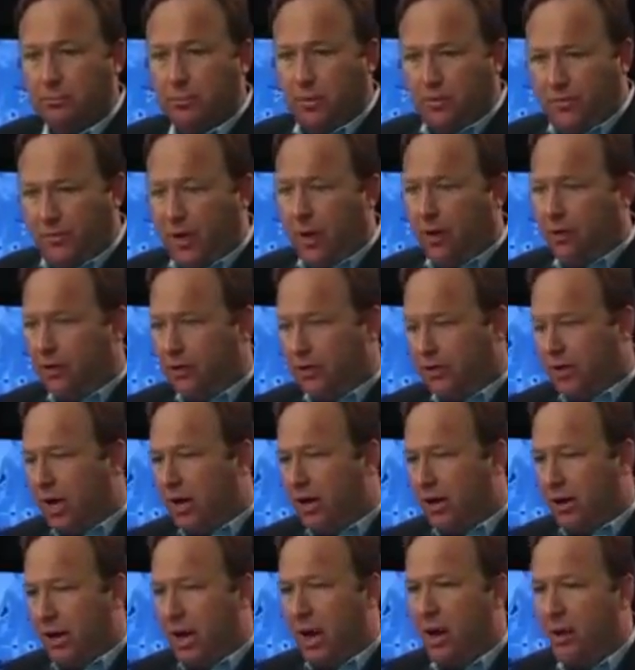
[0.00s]
the folks
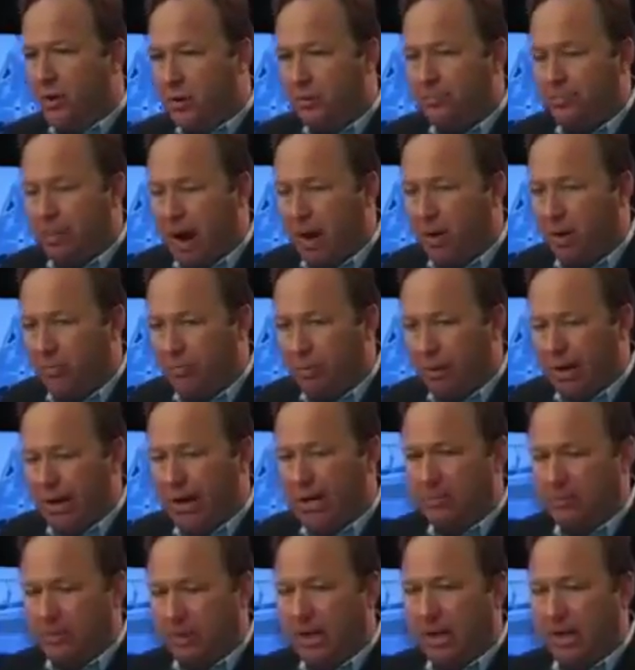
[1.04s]
shutting down other power
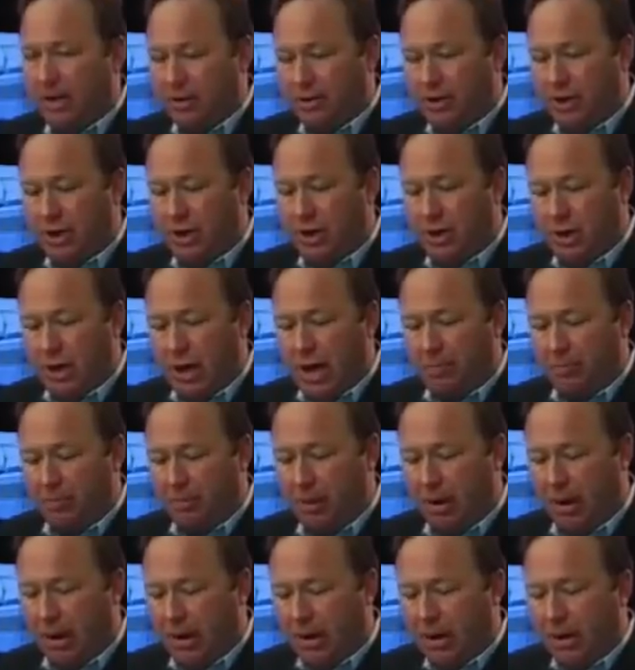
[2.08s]
plants but letting GE
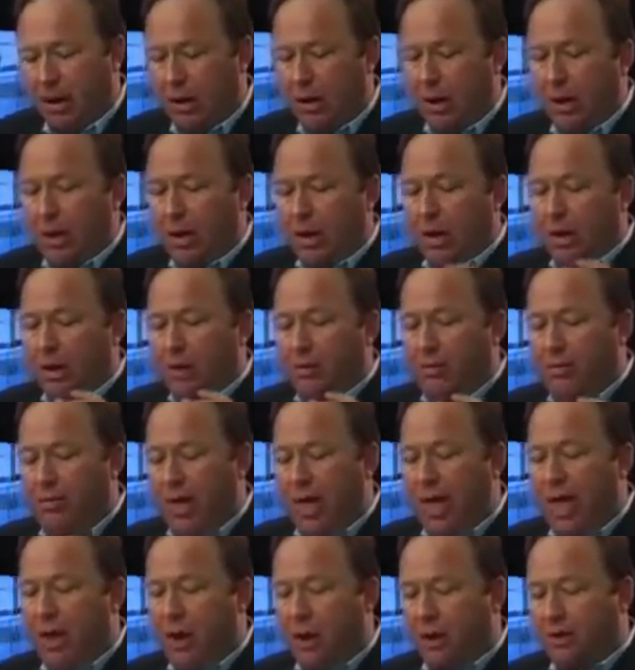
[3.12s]
operate,
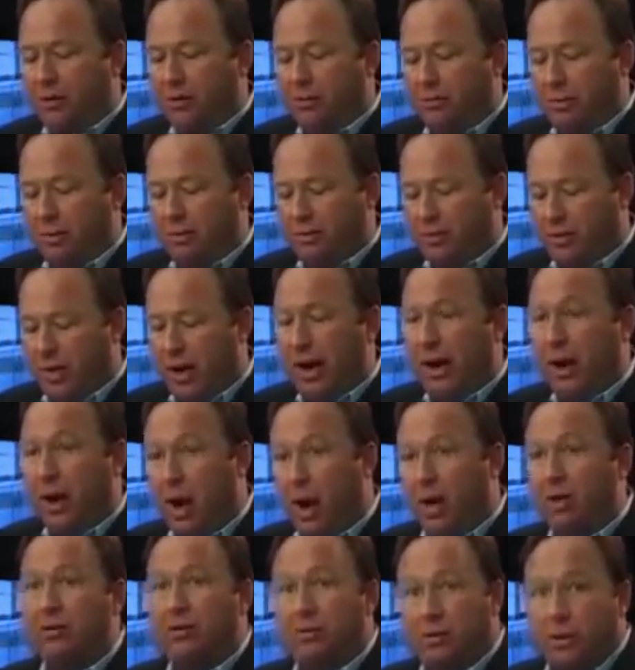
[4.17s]
they are saying
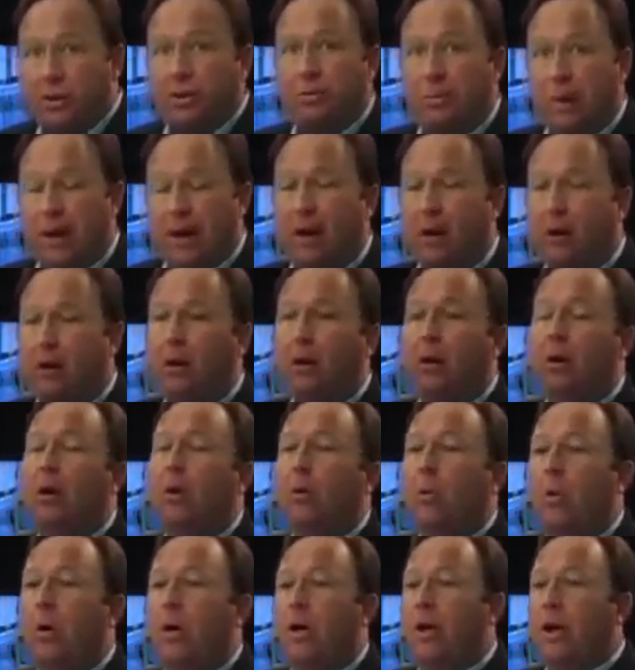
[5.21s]
on C-SPAN,
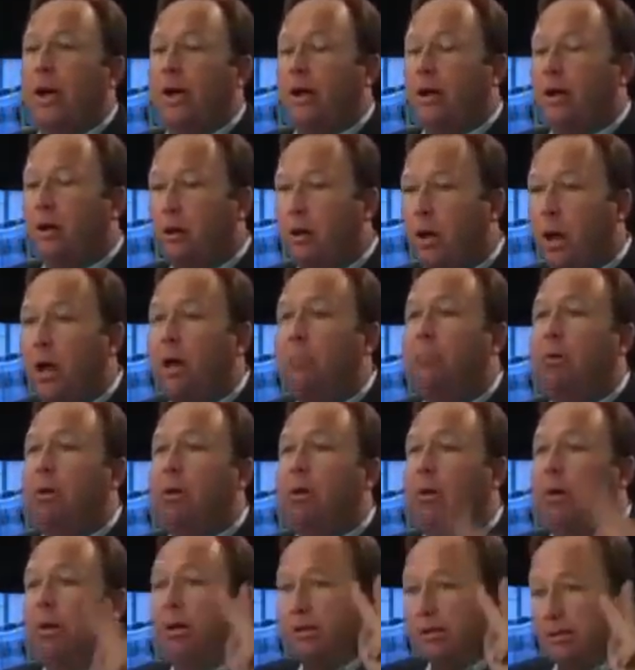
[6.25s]
we need a
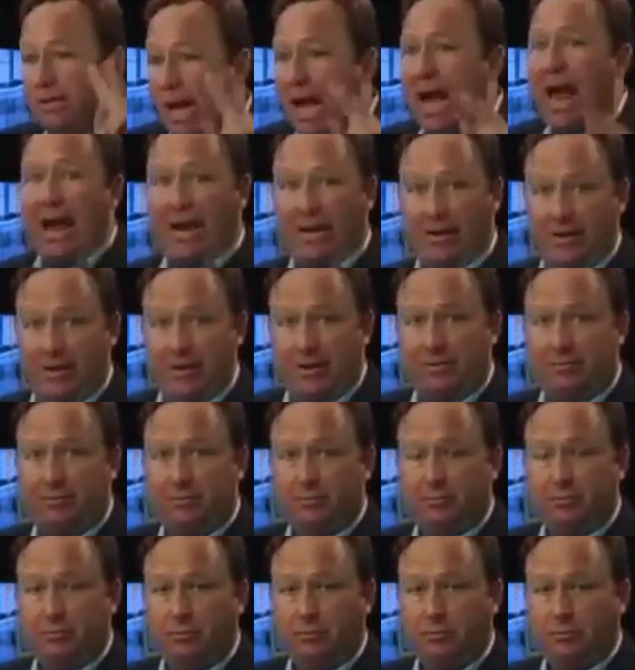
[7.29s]
global tax.
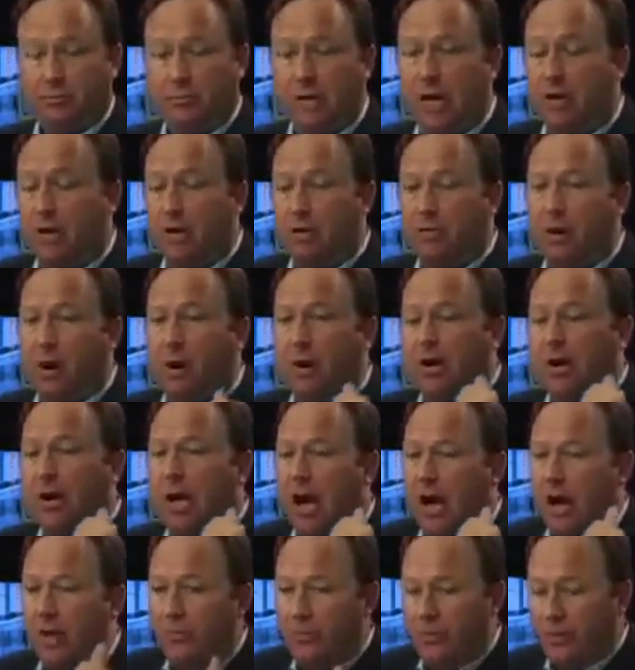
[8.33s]
Now, you've already
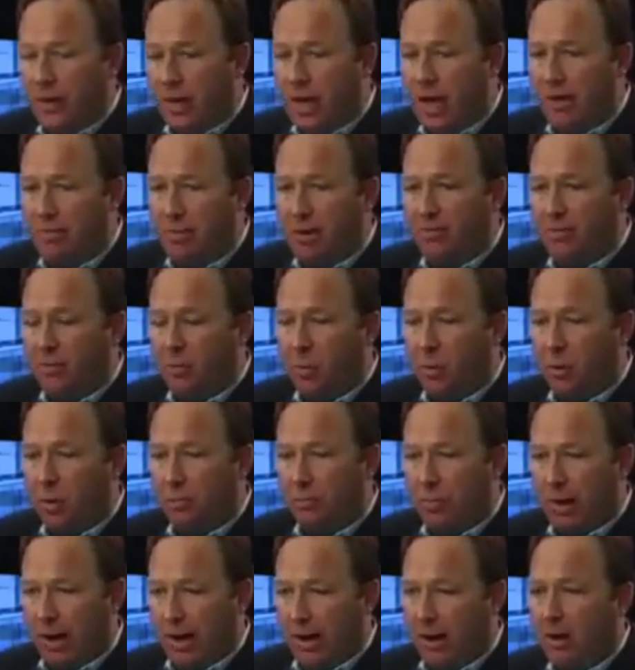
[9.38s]
got it through the IMF and
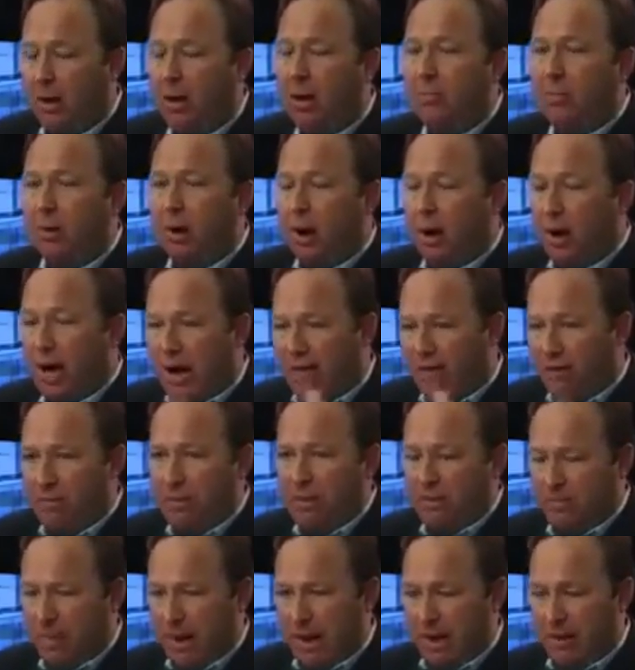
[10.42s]
World Bank, but our
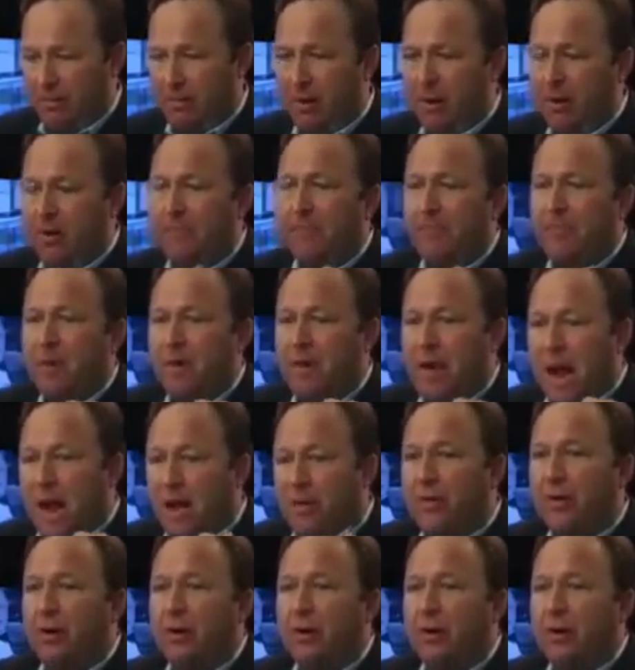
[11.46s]
government's paying. Now